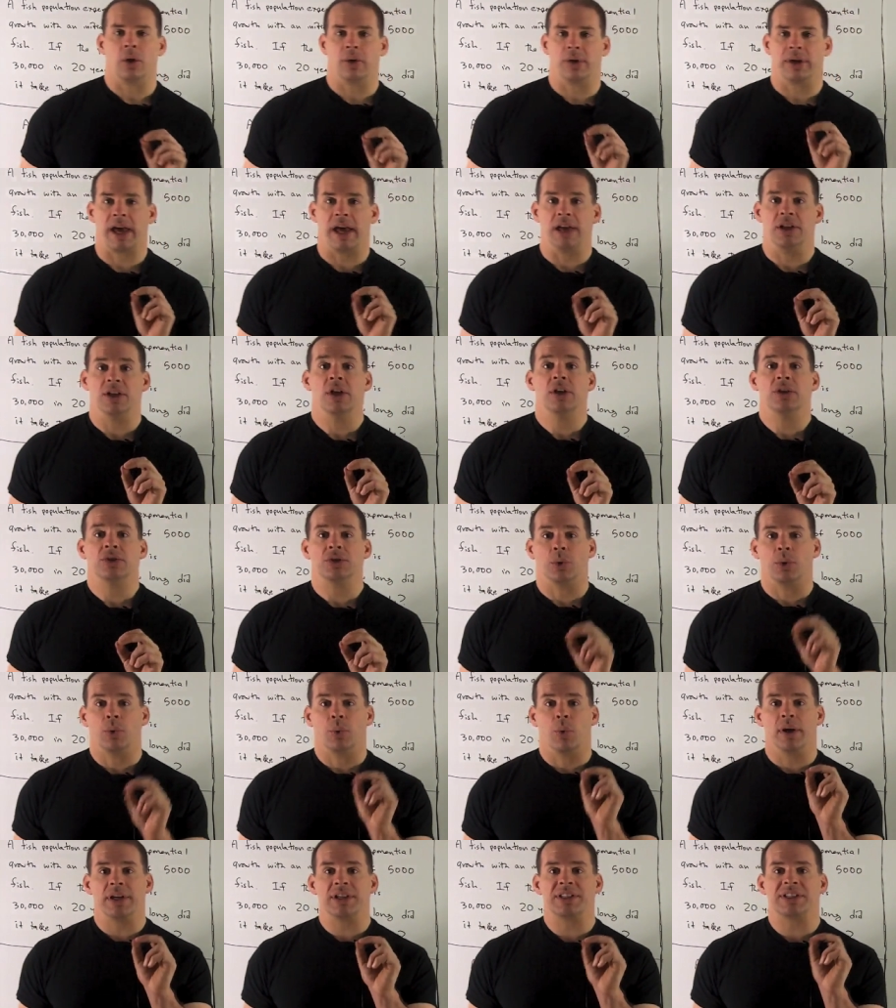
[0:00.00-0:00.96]
Okay,
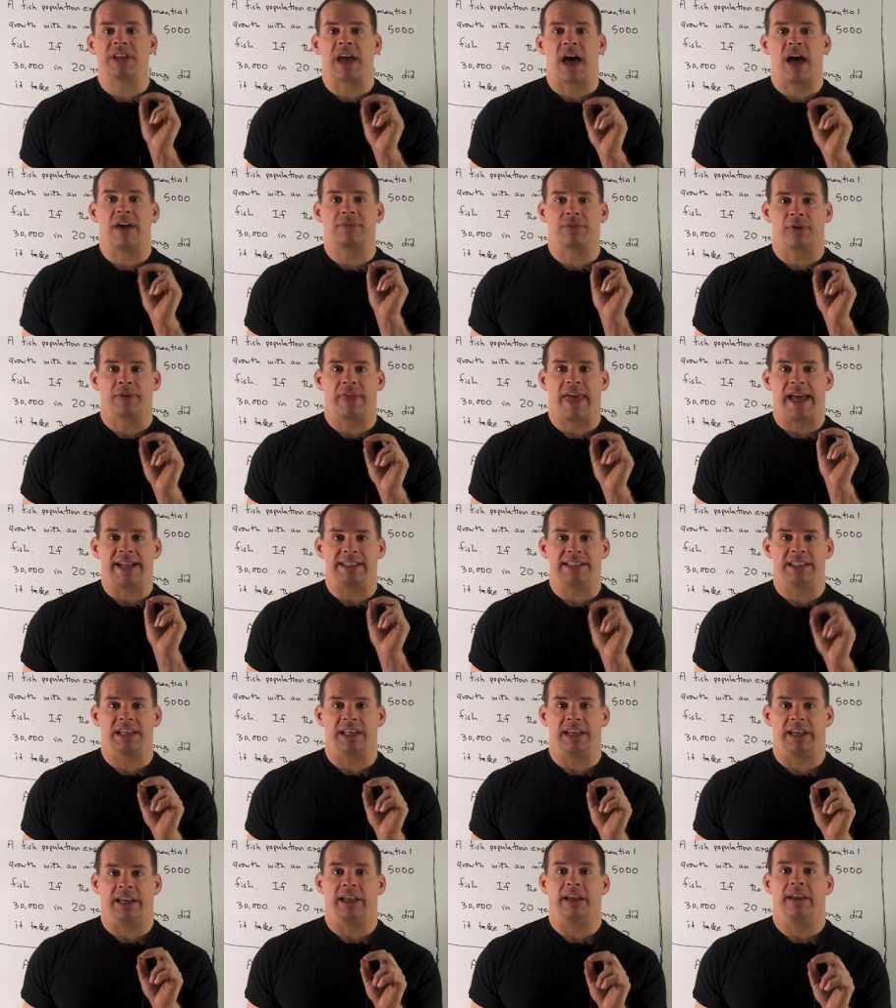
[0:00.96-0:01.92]
so we want to solve for that
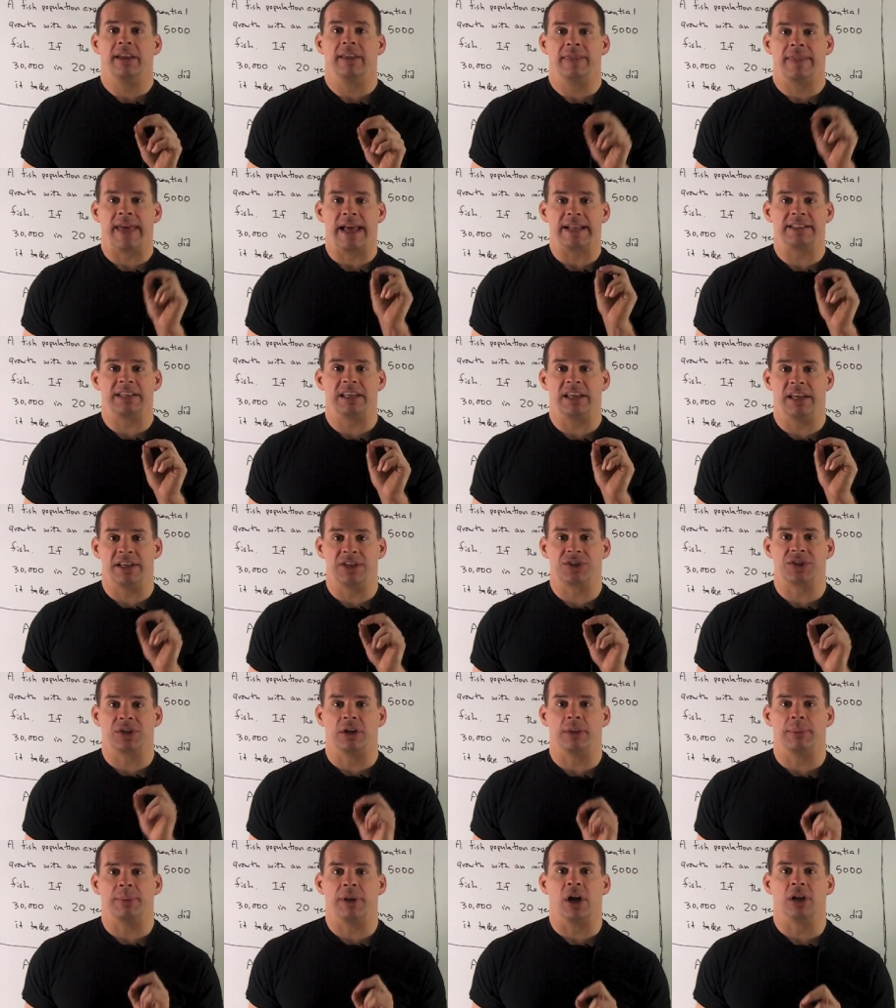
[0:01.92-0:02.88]
t. That t
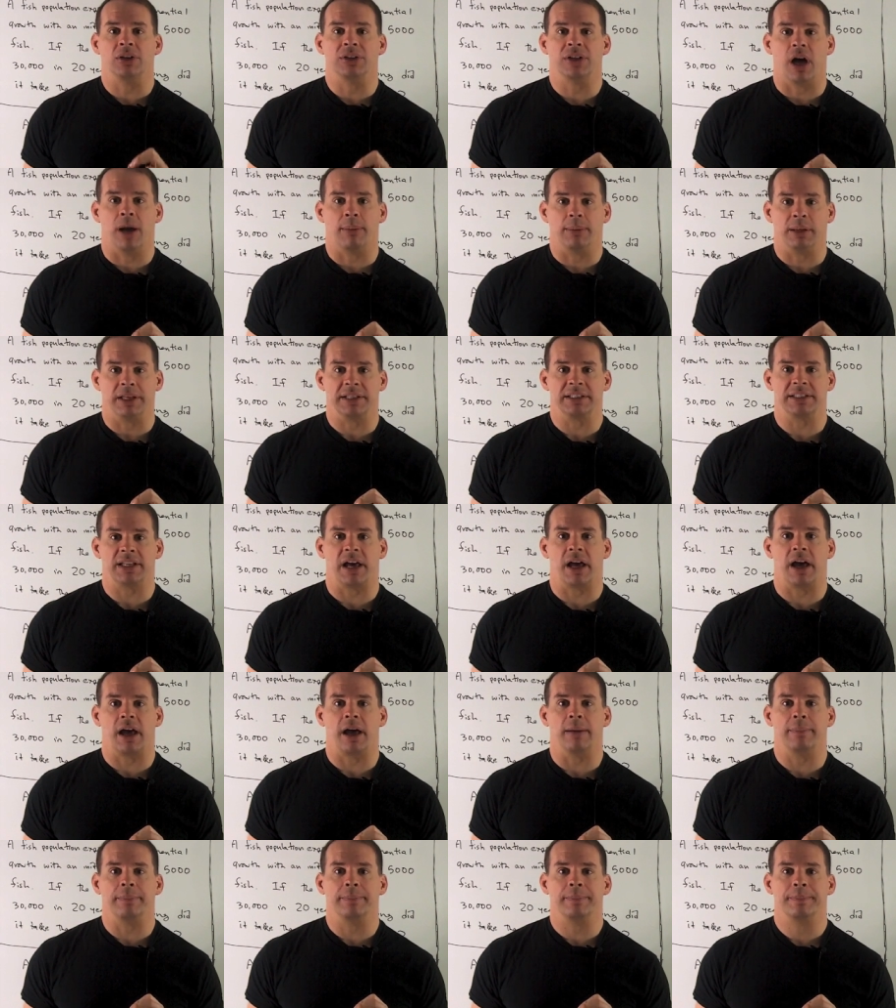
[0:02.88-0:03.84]
is going to be our doubling
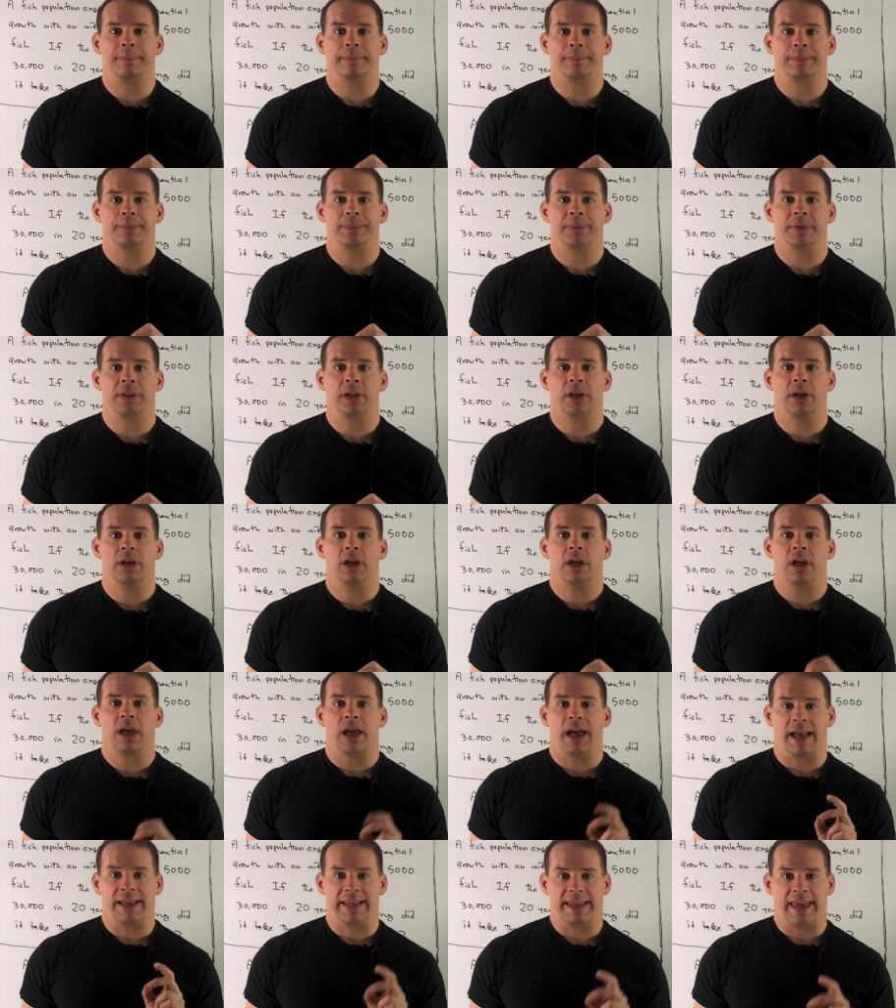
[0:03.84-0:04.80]
time.
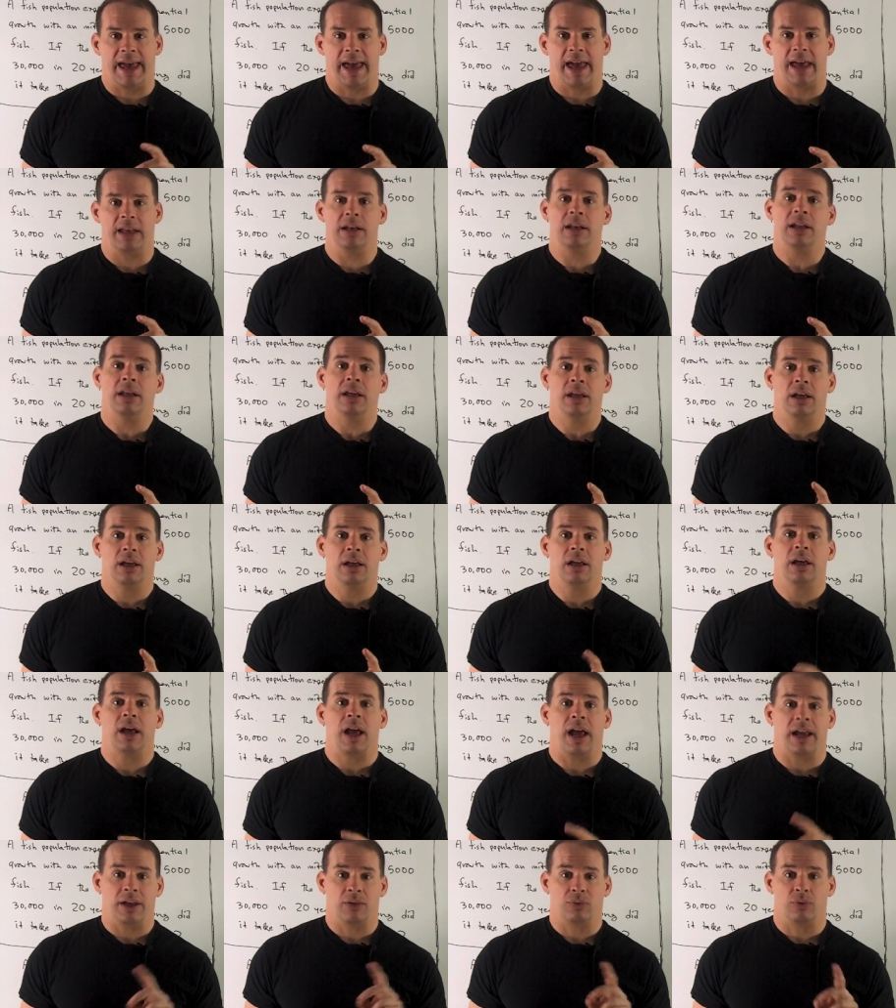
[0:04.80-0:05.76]
Again,
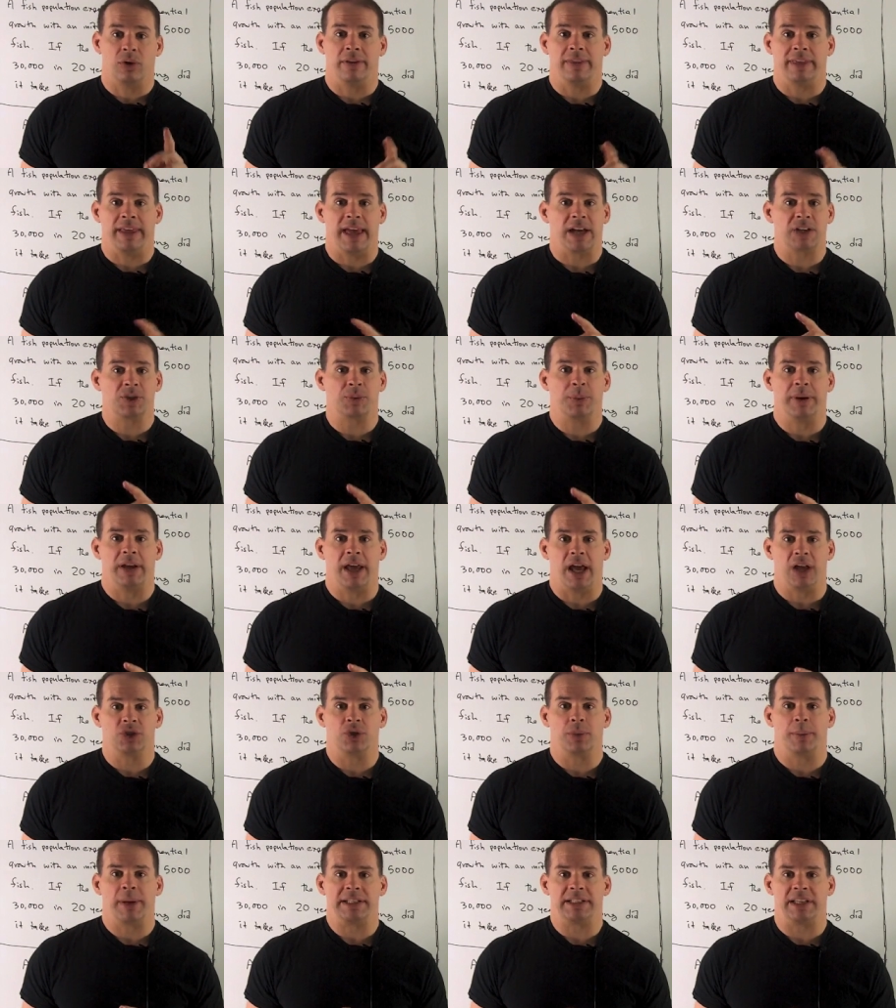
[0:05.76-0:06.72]
I get rid of the
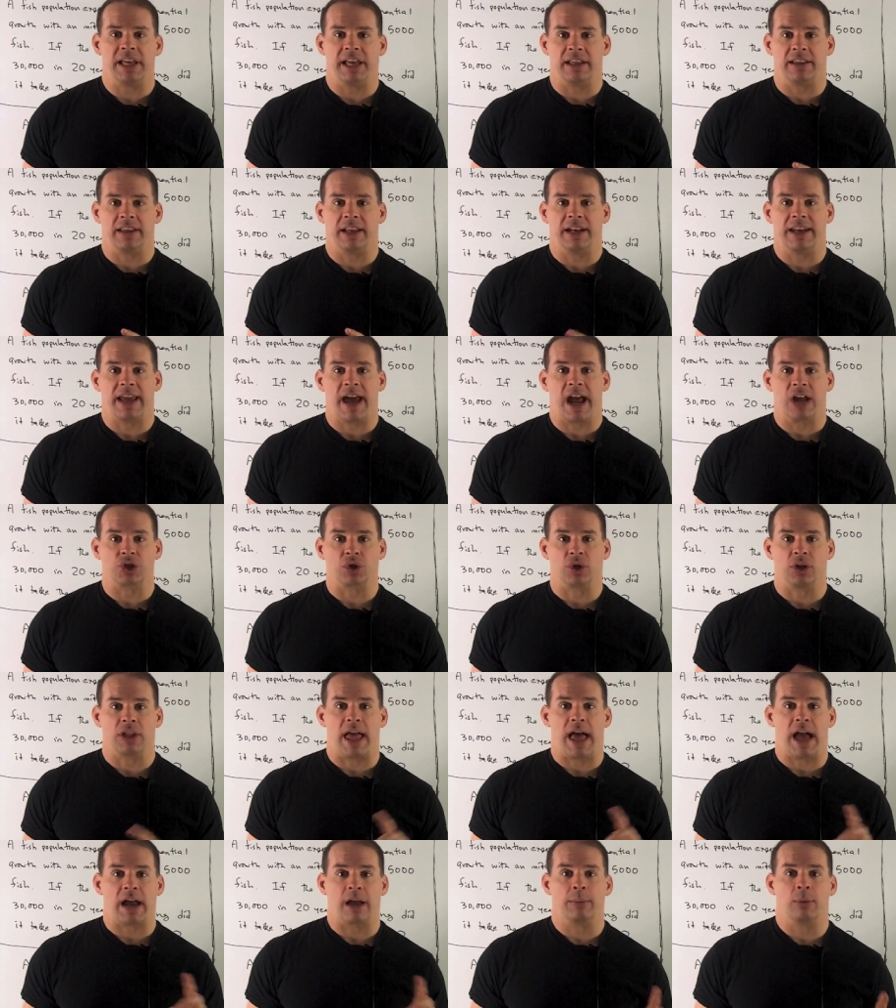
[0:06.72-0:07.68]
exponential by taking the
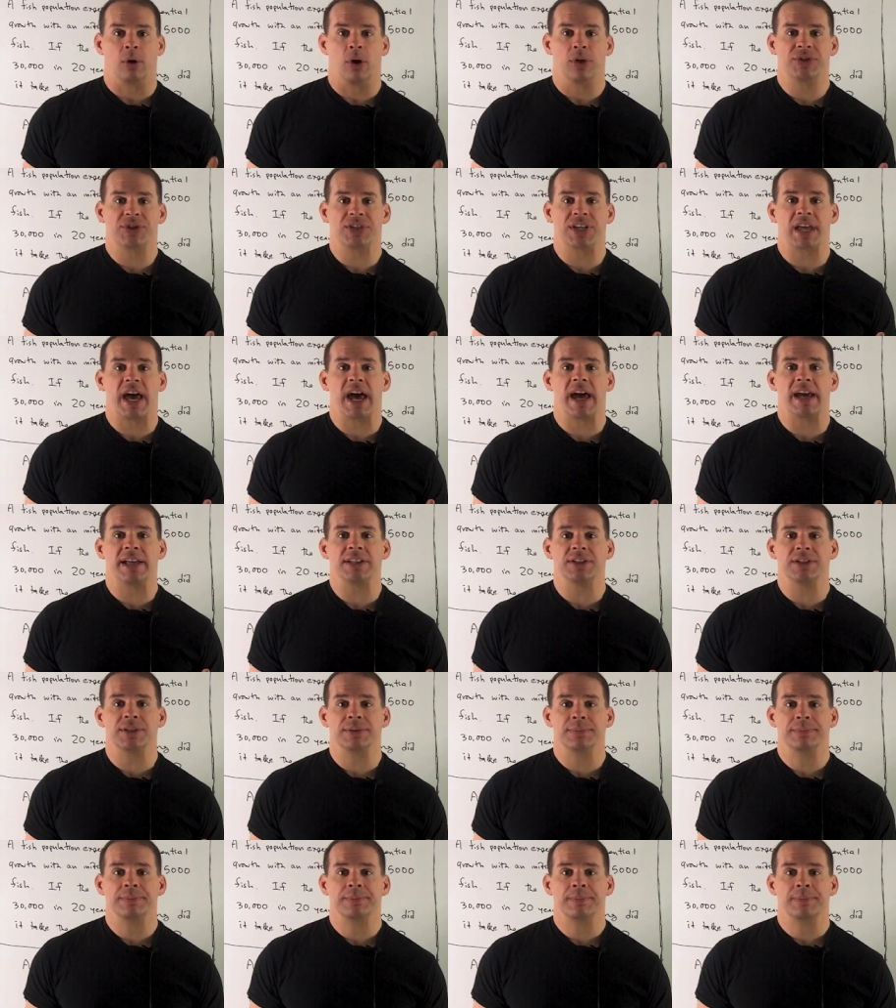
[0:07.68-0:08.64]
natural log of both
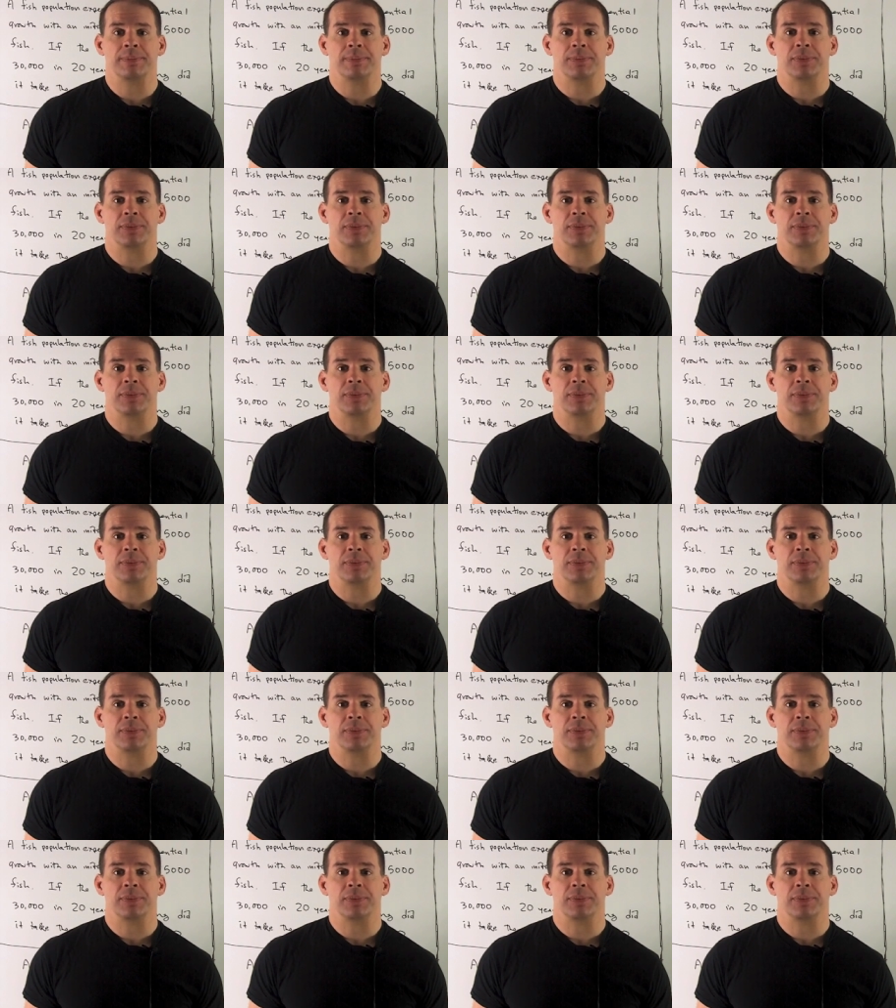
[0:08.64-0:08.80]
sides.